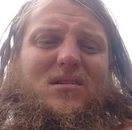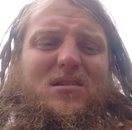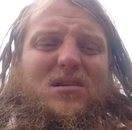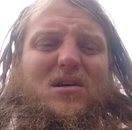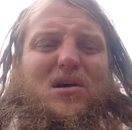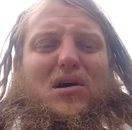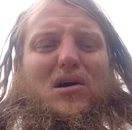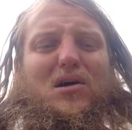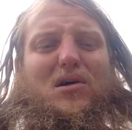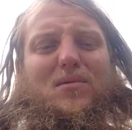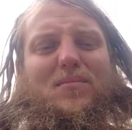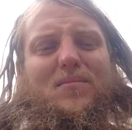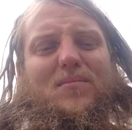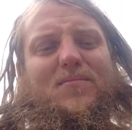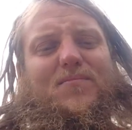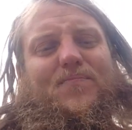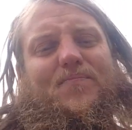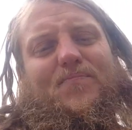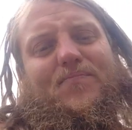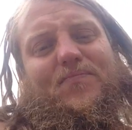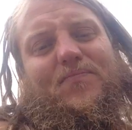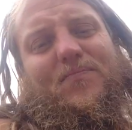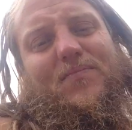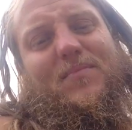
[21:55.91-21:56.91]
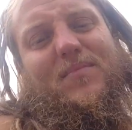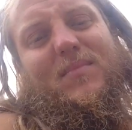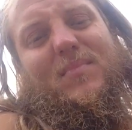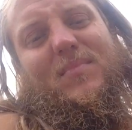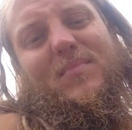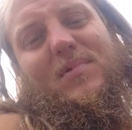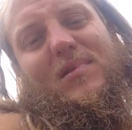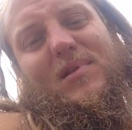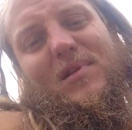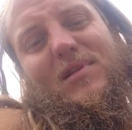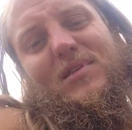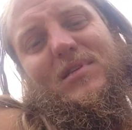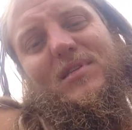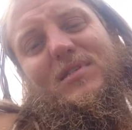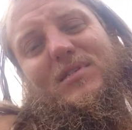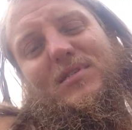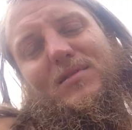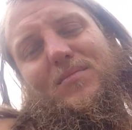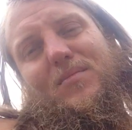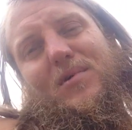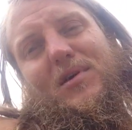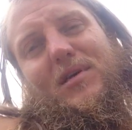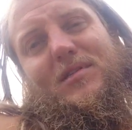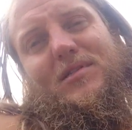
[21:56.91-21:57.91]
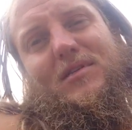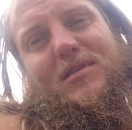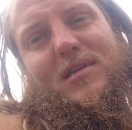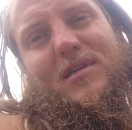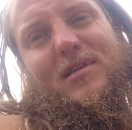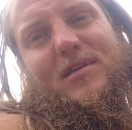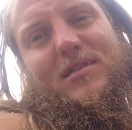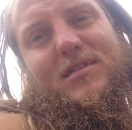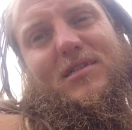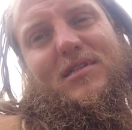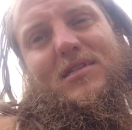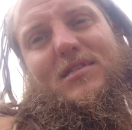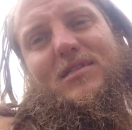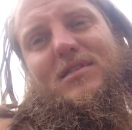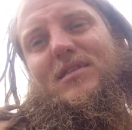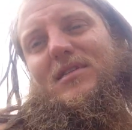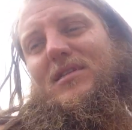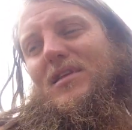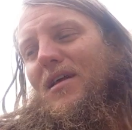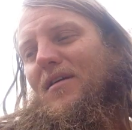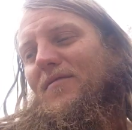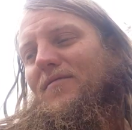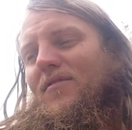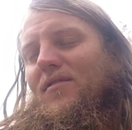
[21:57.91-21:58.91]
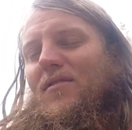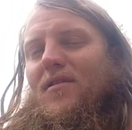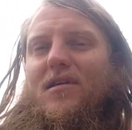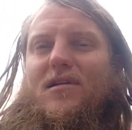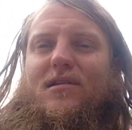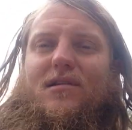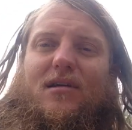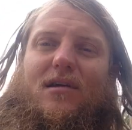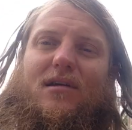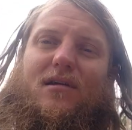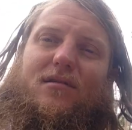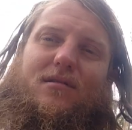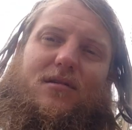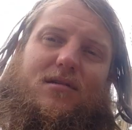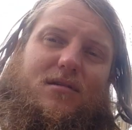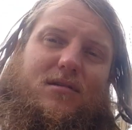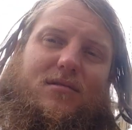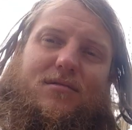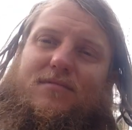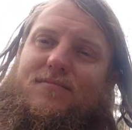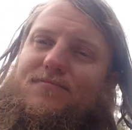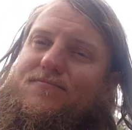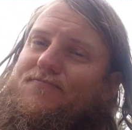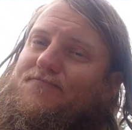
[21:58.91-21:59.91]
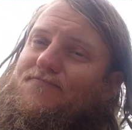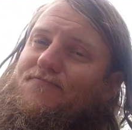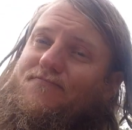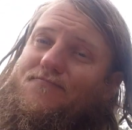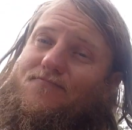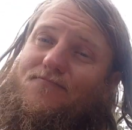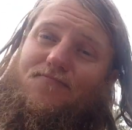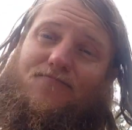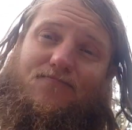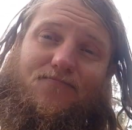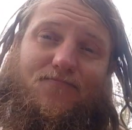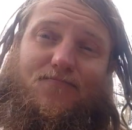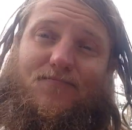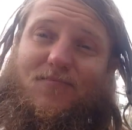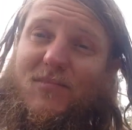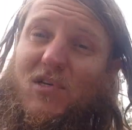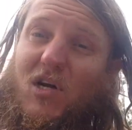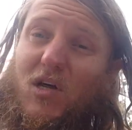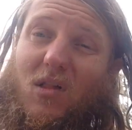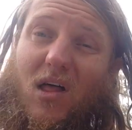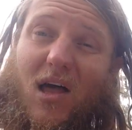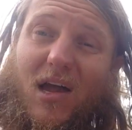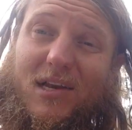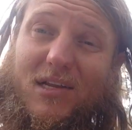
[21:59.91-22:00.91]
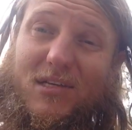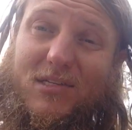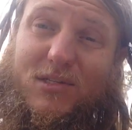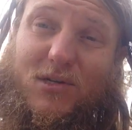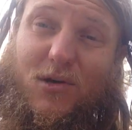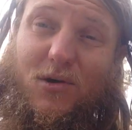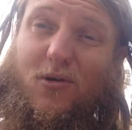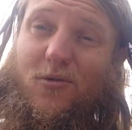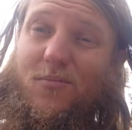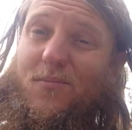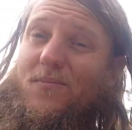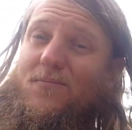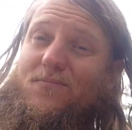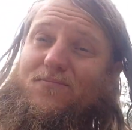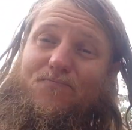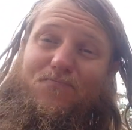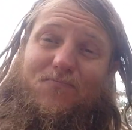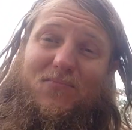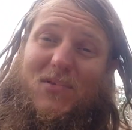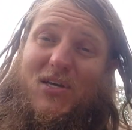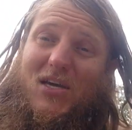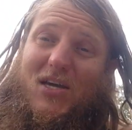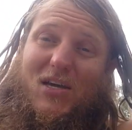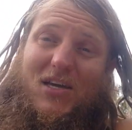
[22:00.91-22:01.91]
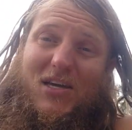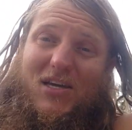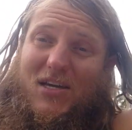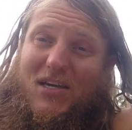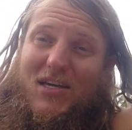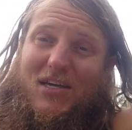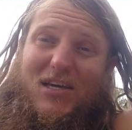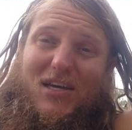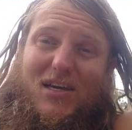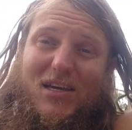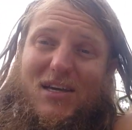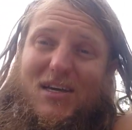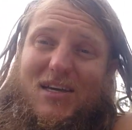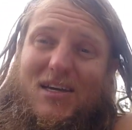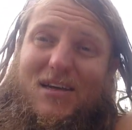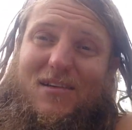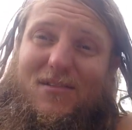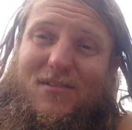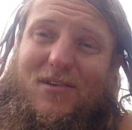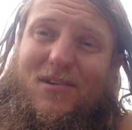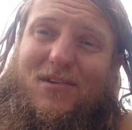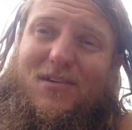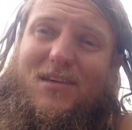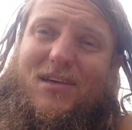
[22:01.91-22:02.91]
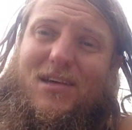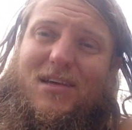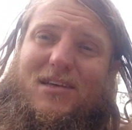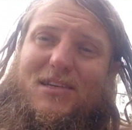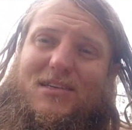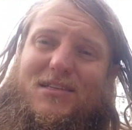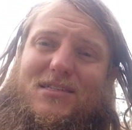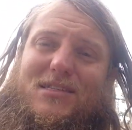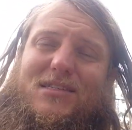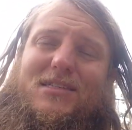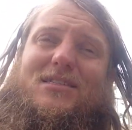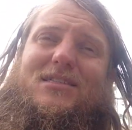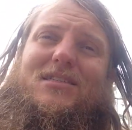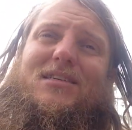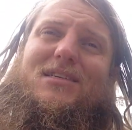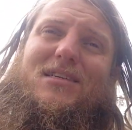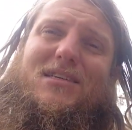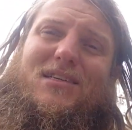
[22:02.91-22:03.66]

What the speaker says: But it's just amazing. It's just a never-ending kaleidoscope. It really is.